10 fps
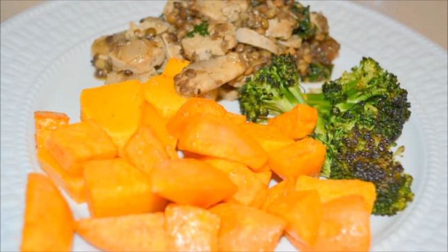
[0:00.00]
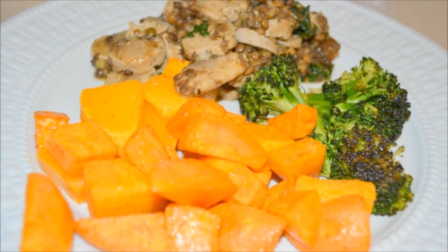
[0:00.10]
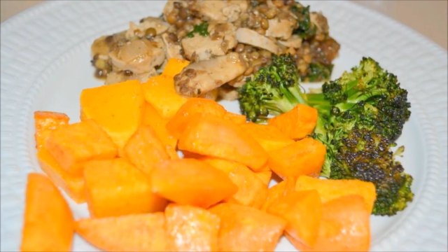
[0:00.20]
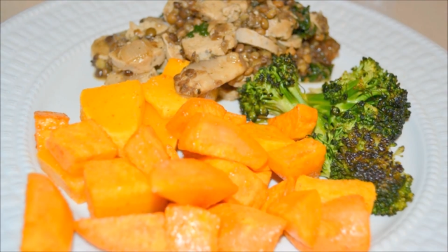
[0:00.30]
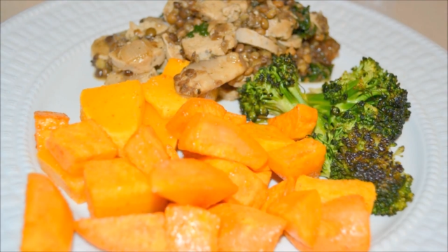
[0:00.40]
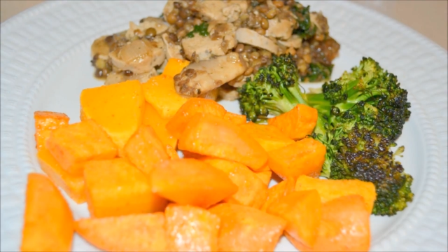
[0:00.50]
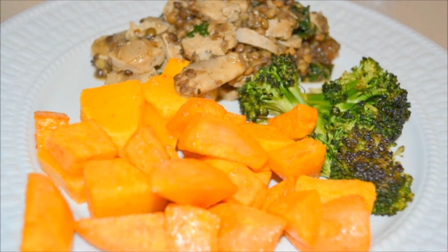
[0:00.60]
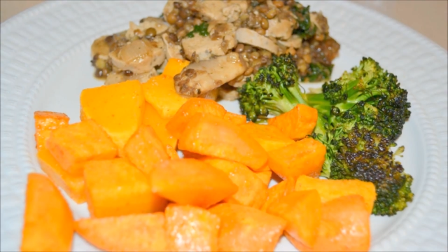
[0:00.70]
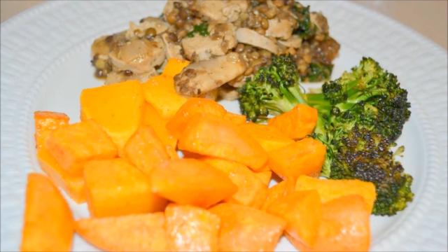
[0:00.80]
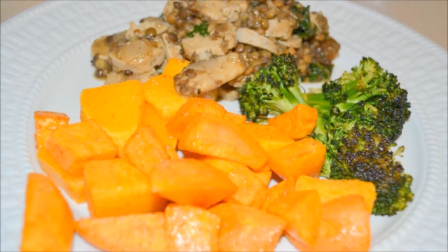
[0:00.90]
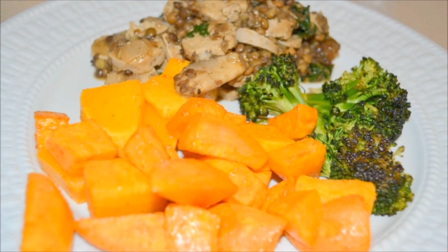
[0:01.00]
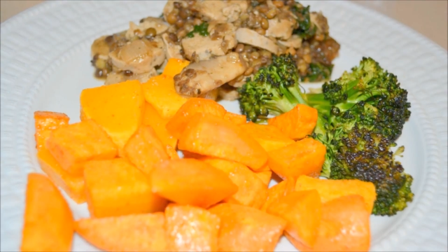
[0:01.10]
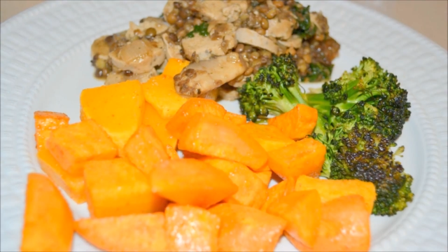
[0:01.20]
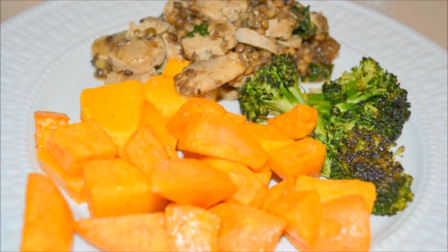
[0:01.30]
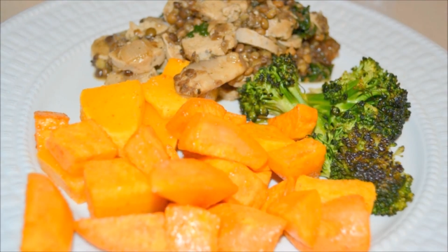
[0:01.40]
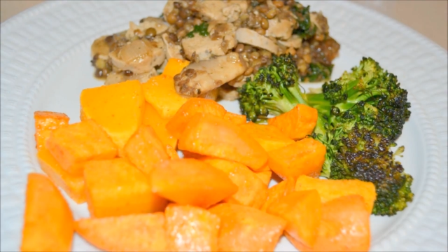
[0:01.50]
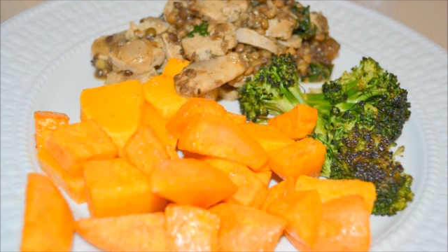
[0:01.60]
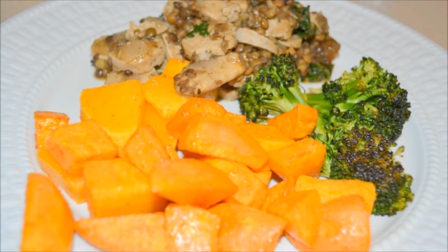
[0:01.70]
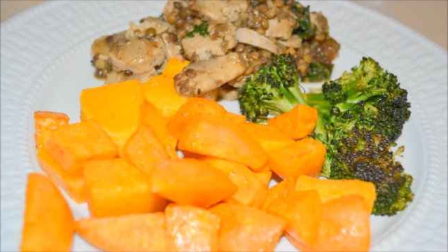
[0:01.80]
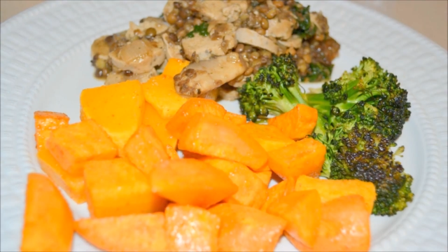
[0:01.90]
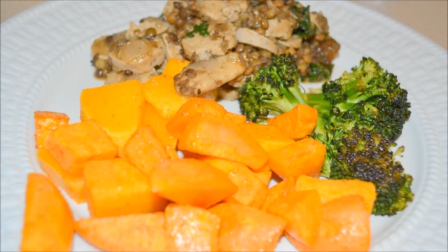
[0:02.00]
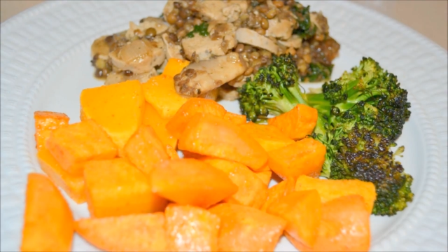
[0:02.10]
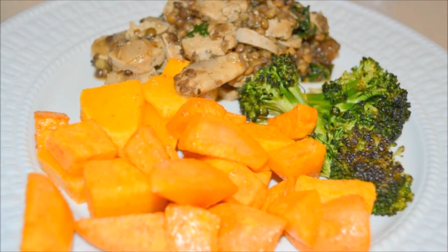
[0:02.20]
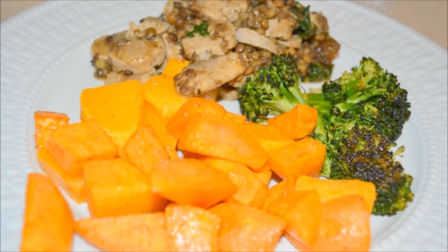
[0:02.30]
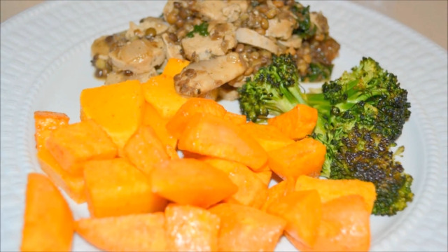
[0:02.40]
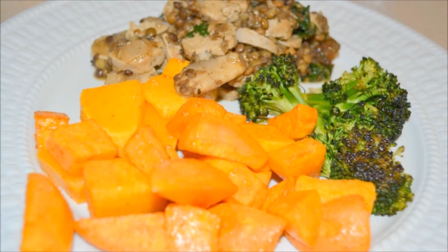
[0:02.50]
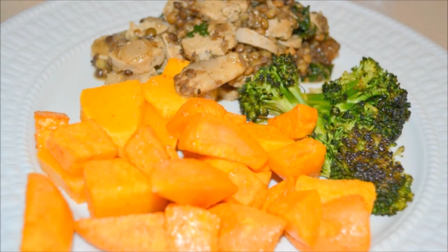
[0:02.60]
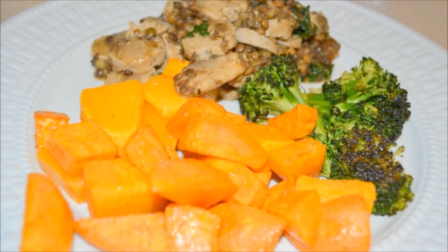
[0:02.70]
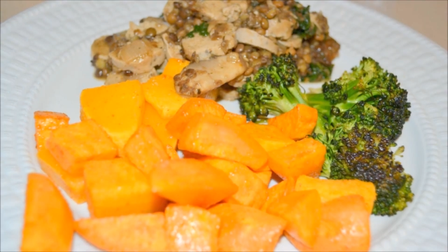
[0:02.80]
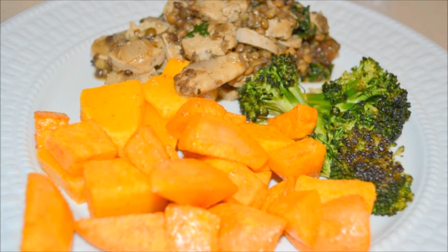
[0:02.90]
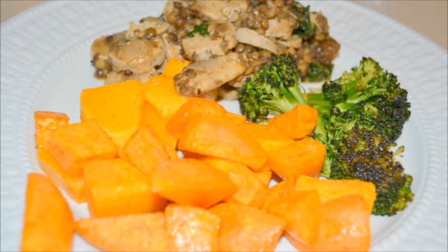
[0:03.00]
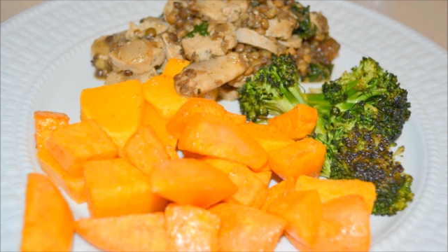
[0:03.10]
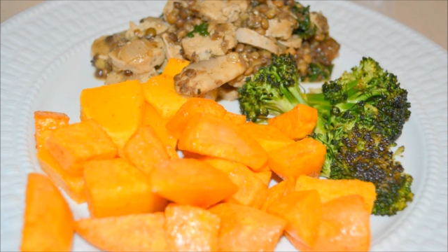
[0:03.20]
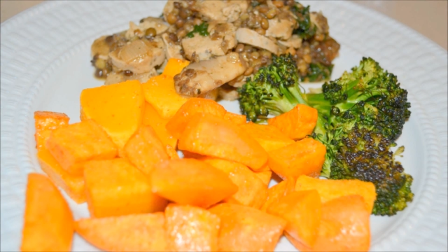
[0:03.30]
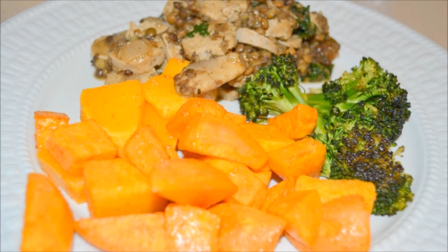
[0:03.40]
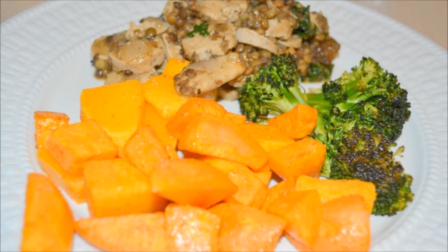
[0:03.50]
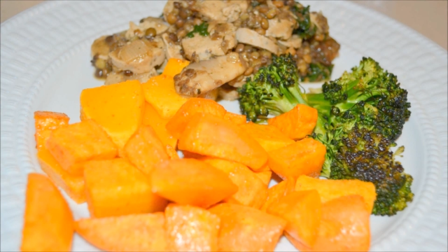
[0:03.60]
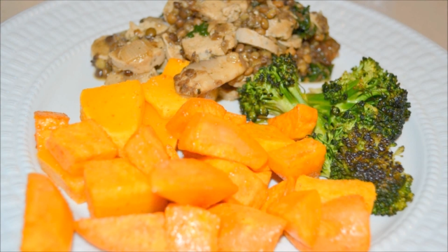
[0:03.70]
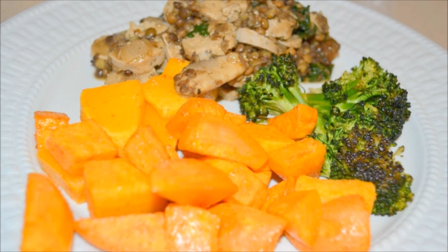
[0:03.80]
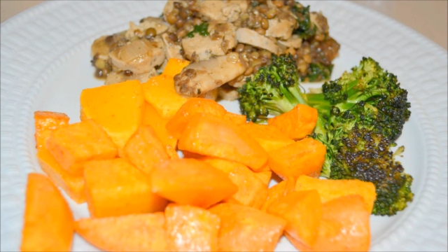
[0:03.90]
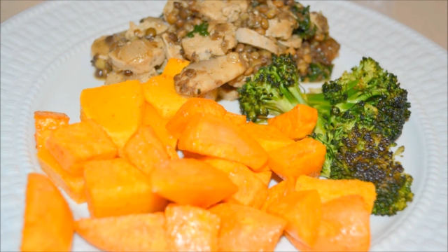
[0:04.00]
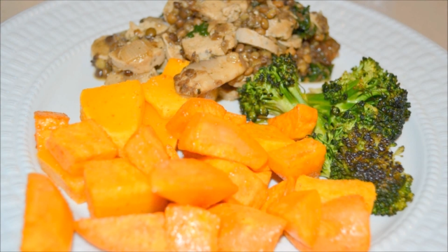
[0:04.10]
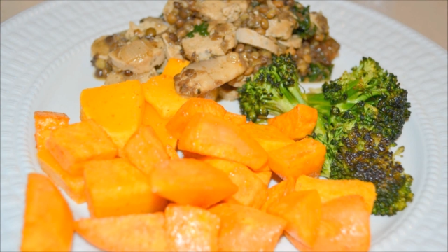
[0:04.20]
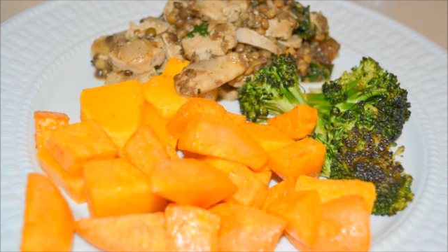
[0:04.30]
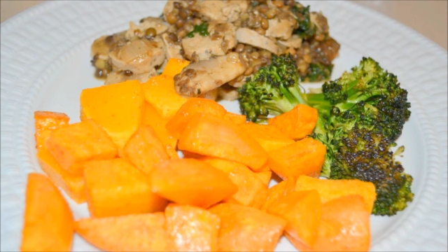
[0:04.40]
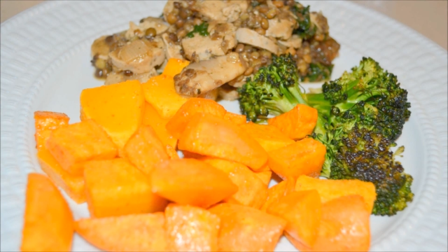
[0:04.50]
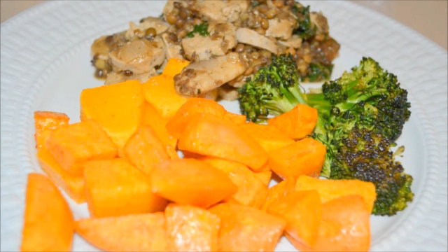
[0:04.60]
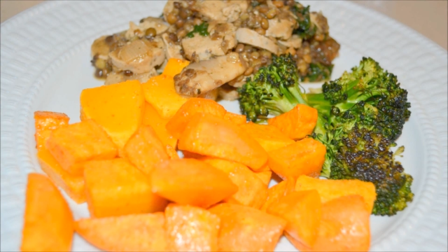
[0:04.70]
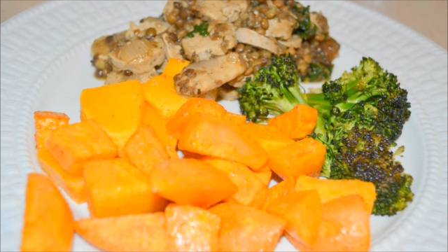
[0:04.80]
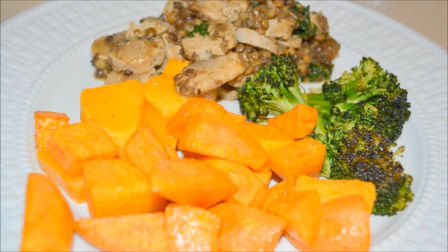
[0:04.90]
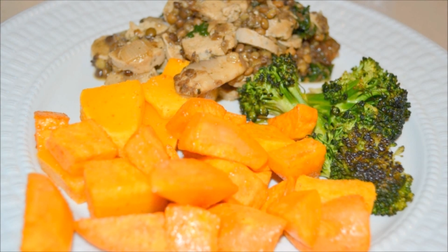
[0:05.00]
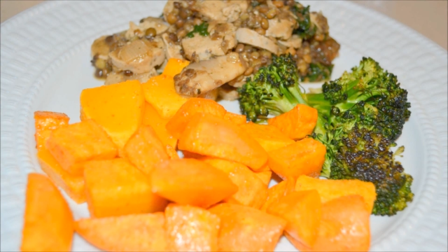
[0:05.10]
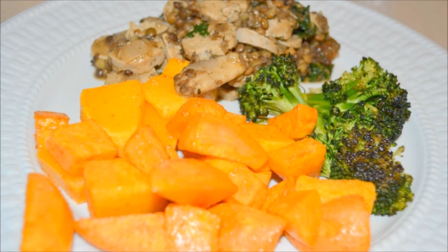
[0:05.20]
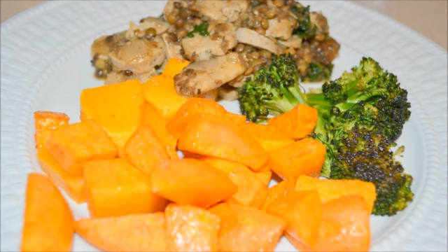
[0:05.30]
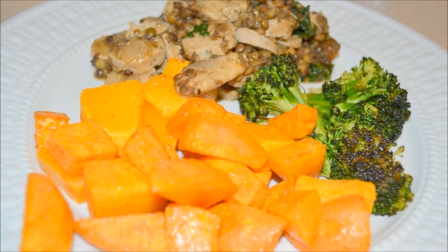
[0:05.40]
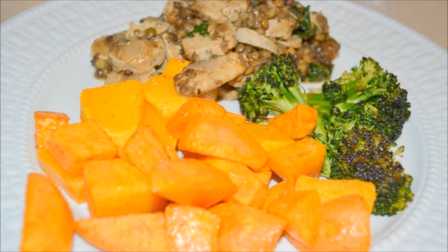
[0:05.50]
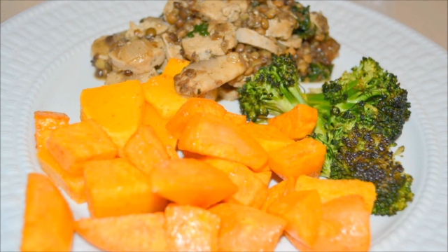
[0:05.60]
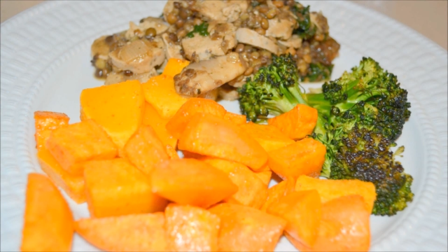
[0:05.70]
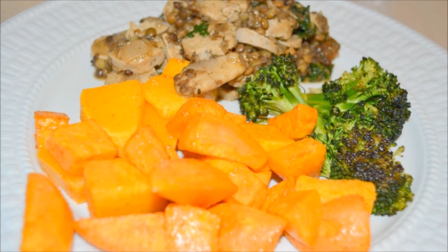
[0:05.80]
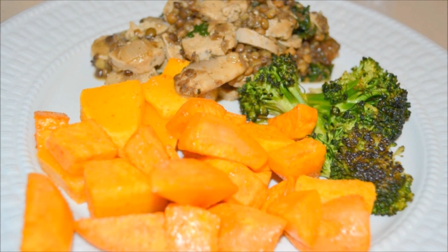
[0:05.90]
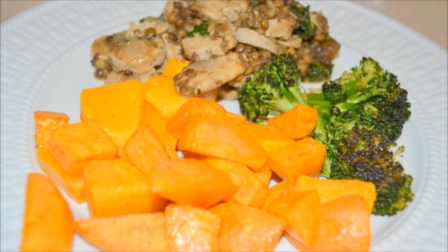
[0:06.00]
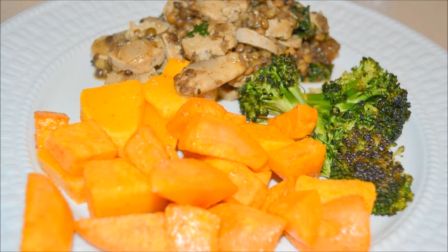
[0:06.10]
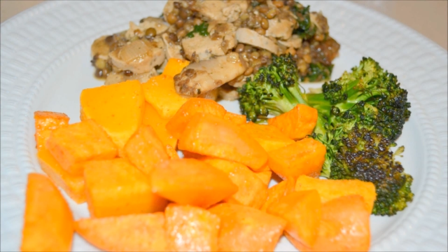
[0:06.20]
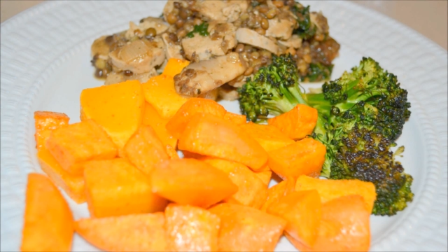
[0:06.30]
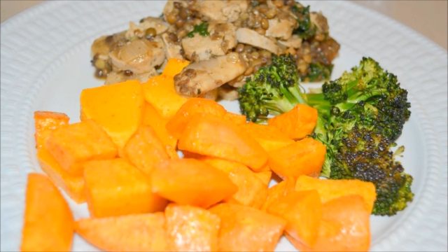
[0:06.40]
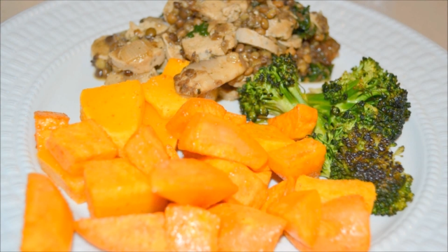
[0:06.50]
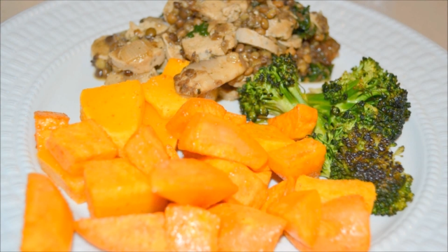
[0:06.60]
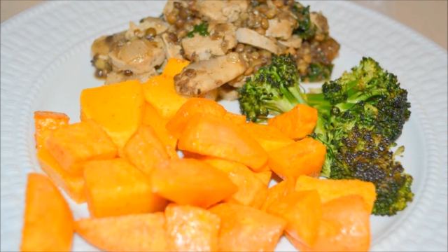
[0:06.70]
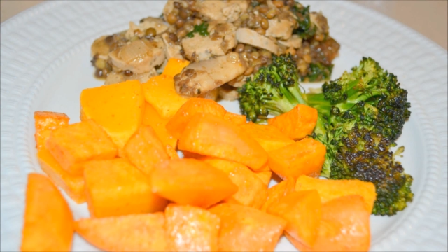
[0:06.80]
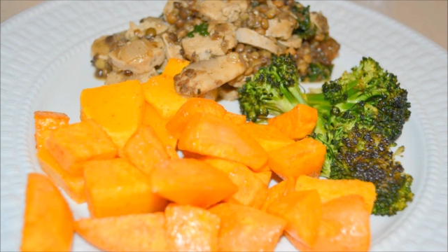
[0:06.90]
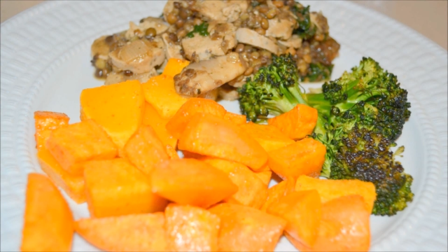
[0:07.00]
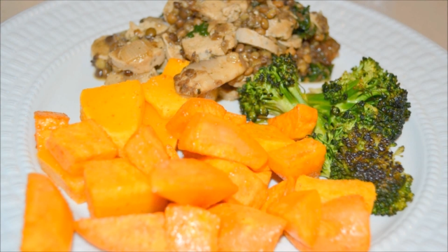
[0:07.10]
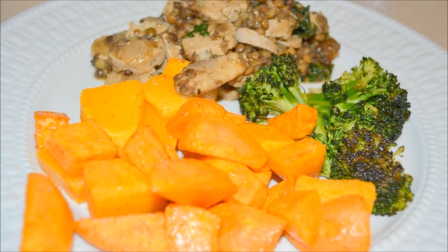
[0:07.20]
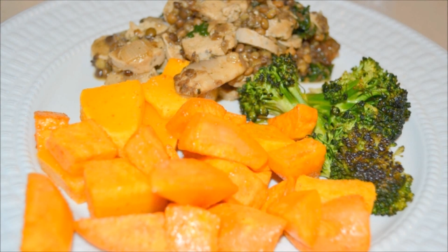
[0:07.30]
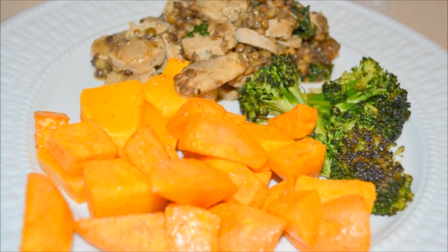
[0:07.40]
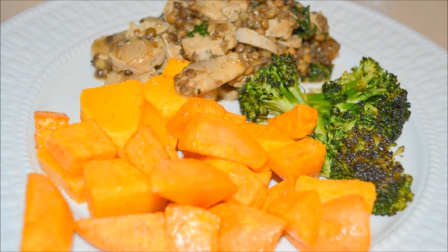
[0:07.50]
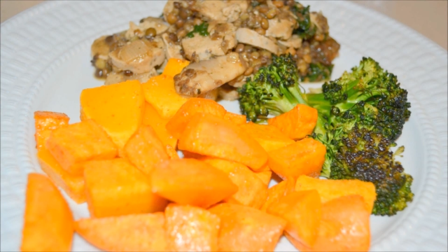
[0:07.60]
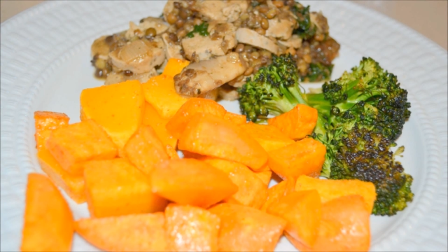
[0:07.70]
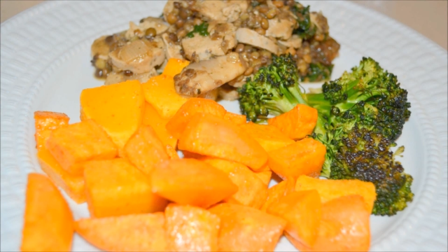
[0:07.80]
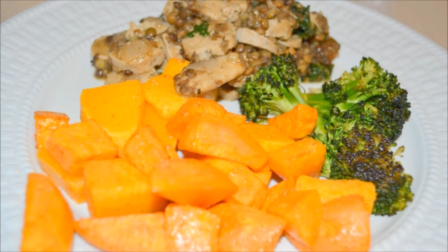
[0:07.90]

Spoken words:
No face is visible, so there are no lips to read.